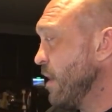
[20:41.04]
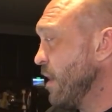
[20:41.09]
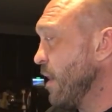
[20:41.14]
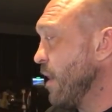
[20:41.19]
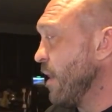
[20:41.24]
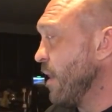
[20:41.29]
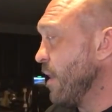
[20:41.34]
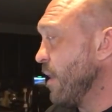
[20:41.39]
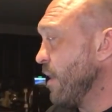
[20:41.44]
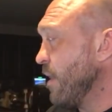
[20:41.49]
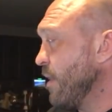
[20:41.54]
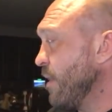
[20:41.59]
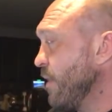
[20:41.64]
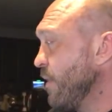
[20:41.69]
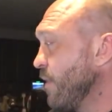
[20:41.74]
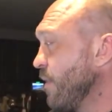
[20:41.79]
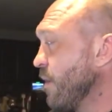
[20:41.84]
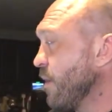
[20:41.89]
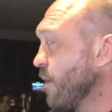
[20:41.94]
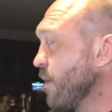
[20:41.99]

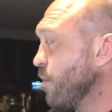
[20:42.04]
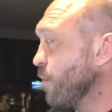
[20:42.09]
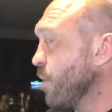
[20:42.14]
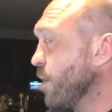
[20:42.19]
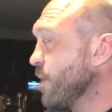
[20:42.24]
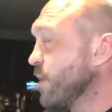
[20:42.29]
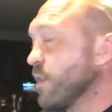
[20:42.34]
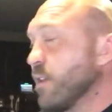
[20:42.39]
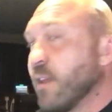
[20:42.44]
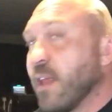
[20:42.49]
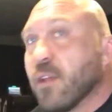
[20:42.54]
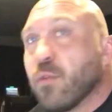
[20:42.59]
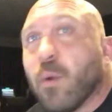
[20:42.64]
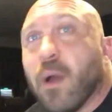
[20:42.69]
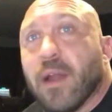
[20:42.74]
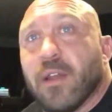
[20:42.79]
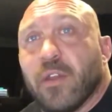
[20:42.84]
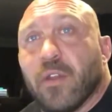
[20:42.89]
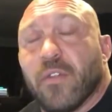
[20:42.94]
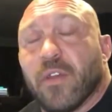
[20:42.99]
the good ones. And that's
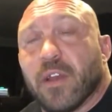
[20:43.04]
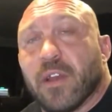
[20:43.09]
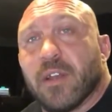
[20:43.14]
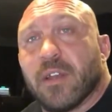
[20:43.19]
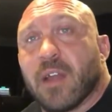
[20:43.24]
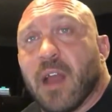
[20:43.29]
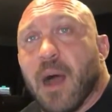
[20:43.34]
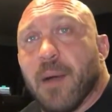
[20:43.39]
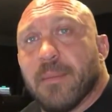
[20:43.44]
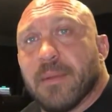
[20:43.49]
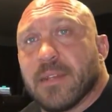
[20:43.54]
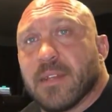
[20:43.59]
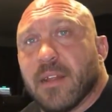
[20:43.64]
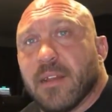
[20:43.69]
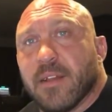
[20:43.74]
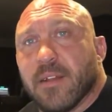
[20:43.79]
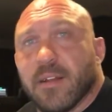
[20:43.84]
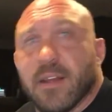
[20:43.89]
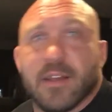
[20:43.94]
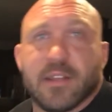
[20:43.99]
why I do the good comments
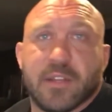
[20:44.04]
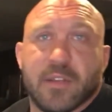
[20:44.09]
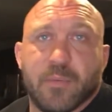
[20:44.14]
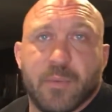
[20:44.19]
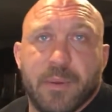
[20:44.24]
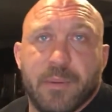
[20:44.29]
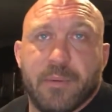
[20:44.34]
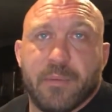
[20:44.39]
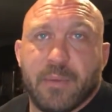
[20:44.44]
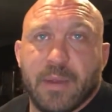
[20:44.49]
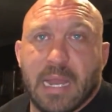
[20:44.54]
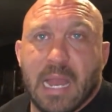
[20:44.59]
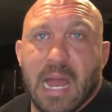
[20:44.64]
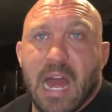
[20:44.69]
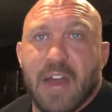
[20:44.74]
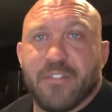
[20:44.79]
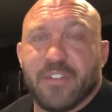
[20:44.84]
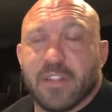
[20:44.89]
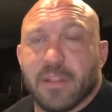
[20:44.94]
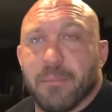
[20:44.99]
on here, guys, because we
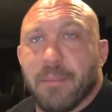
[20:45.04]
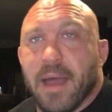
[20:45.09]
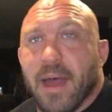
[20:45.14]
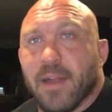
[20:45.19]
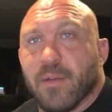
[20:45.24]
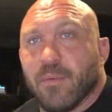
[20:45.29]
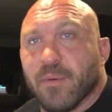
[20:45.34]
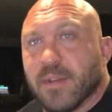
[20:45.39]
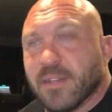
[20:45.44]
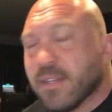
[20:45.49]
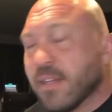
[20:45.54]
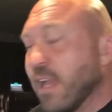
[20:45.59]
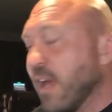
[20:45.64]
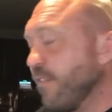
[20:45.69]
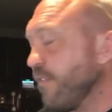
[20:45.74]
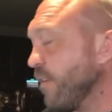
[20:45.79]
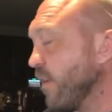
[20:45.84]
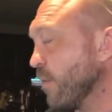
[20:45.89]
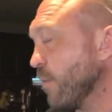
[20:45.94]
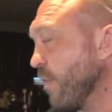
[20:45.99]
laugh at the bad ones and
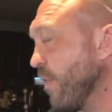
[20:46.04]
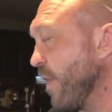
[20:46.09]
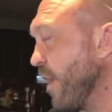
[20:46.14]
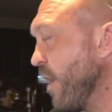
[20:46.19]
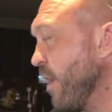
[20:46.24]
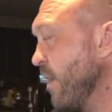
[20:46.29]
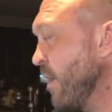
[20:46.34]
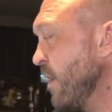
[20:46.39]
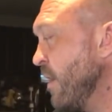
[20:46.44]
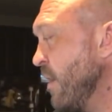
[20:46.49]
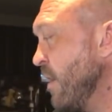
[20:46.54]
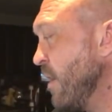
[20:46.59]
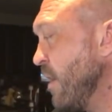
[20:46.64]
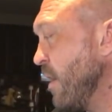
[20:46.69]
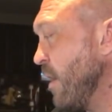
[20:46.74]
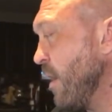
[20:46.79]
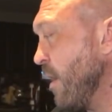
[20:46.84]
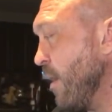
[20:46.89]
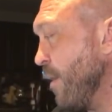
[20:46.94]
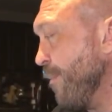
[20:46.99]
have fun with that.
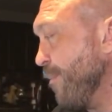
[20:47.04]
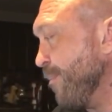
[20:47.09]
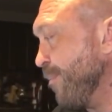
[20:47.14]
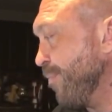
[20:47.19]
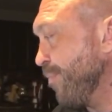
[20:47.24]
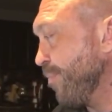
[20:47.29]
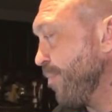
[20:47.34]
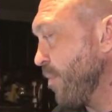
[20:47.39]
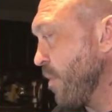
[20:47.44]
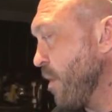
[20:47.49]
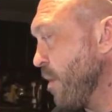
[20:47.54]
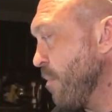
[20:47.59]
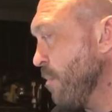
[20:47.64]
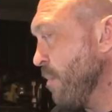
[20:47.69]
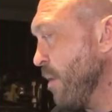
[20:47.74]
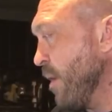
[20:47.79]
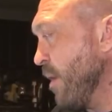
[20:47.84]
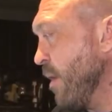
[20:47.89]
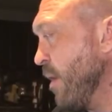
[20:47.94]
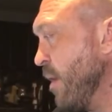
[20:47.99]

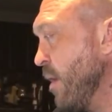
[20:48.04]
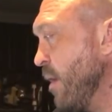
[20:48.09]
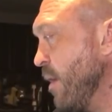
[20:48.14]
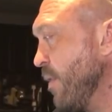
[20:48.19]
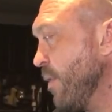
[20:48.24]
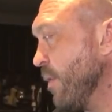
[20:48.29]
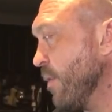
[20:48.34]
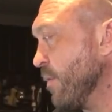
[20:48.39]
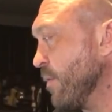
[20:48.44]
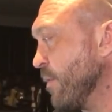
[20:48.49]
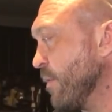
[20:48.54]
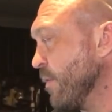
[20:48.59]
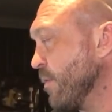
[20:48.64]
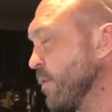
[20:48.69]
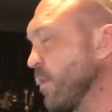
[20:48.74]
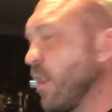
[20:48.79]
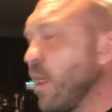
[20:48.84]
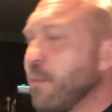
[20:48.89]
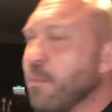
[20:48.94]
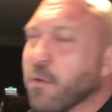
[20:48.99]
But
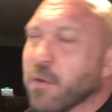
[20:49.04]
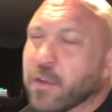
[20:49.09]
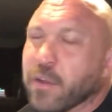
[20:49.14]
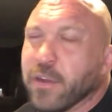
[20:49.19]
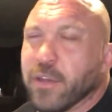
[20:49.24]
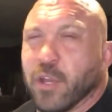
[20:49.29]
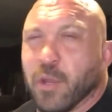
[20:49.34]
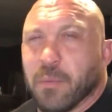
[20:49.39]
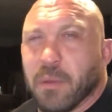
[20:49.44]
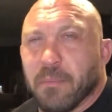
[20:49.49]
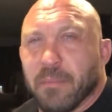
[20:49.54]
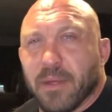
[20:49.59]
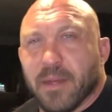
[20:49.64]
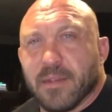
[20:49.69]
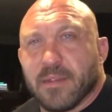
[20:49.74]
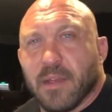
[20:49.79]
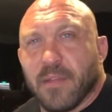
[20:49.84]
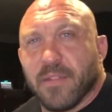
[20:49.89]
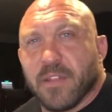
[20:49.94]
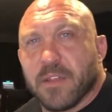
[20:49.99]
there's a lot more good human
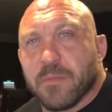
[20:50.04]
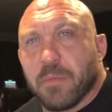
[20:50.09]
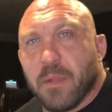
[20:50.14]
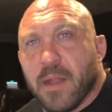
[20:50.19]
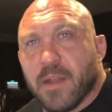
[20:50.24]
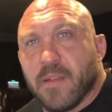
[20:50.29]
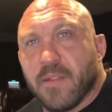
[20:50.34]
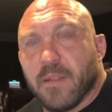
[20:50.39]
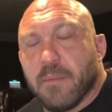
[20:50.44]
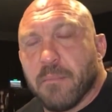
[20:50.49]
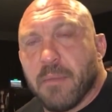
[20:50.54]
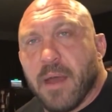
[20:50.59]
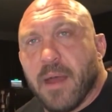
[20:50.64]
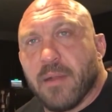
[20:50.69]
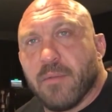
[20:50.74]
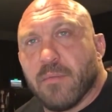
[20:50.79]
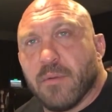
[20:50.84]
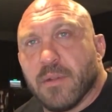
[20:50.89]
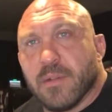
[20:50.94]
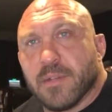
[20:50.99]
beings on this planet than
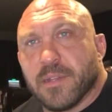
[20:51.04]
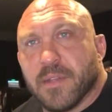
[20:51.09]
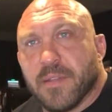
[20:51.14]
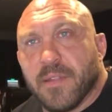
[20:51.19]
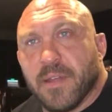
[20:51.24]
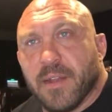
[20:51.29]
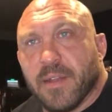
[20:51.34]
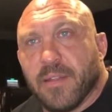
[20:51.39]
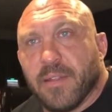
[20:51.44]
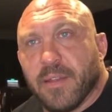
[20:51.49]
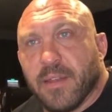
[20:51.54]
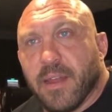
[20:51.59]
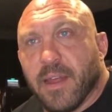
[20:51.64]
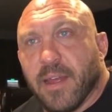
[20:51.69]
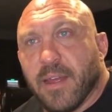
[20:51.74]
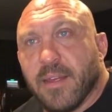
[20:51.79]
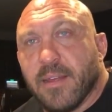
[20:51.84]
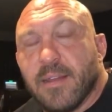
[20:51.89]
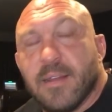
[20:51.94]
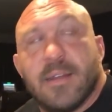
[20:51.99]
bad ones at the end of the
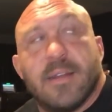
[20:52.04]
day.